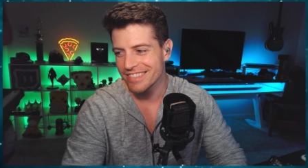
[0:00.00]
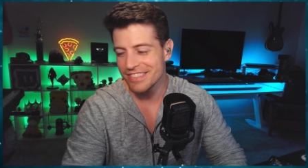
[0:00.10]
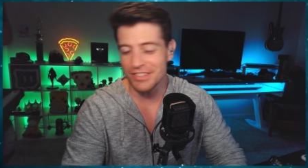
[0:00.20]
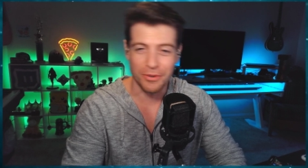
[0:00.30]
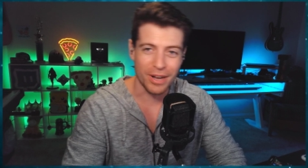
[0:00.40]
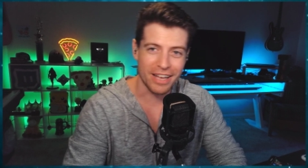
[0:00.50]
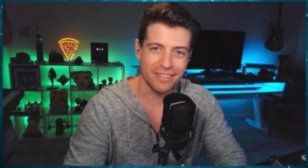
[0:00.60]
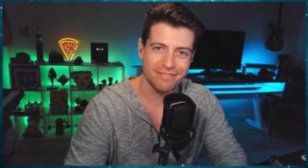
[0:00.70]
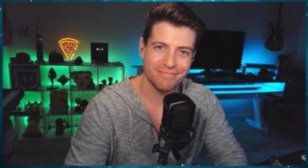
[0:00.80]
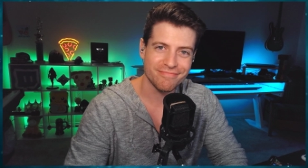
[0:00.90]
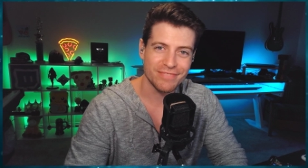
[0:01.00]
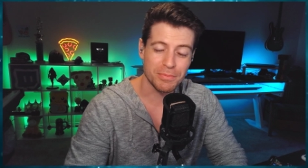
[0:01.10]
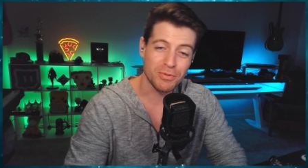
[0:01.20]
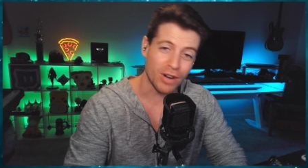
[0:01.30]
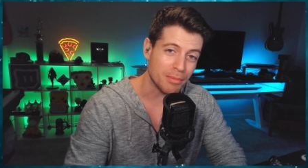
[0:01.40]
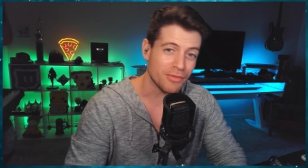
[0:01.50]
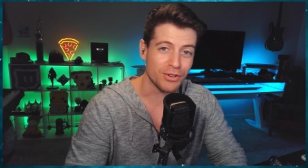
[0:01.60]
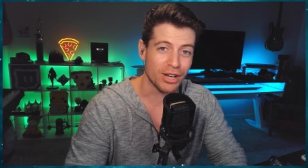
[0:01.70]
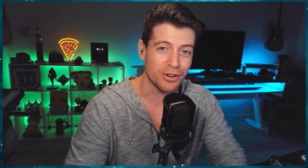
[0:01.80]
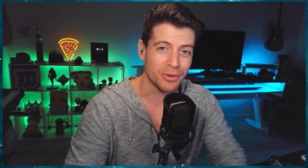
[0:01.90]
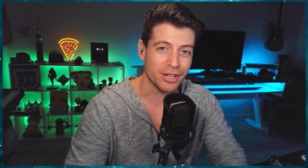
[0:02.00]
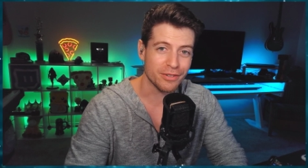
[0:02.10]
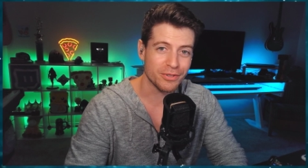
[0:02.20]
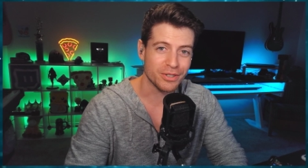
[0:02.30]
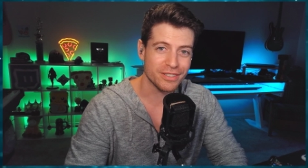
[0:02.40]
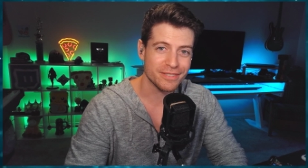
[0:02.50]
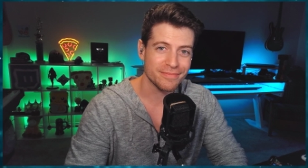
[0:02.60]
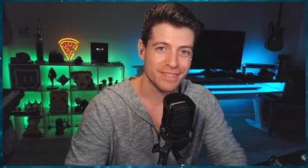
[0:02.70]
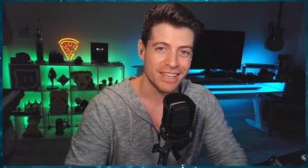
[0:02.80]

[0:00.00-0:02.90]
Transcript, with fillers: stick around, subscribe if you're not already, of course.